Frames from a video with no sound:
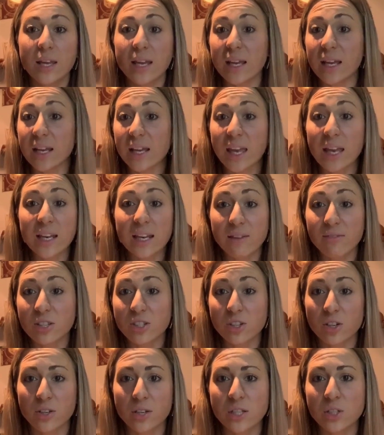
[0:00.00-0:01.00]
It can even
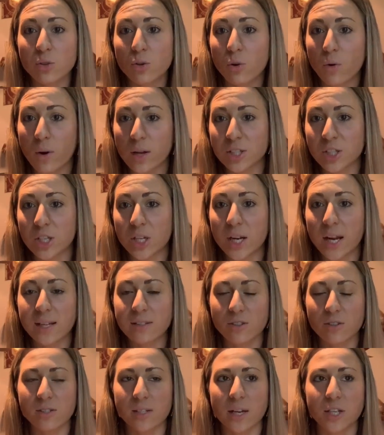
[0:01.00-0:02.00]
turn into a question and
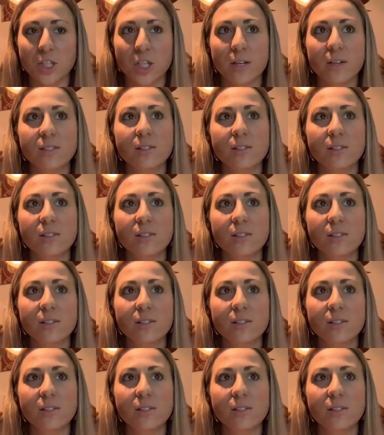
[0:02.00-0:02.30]
answer session.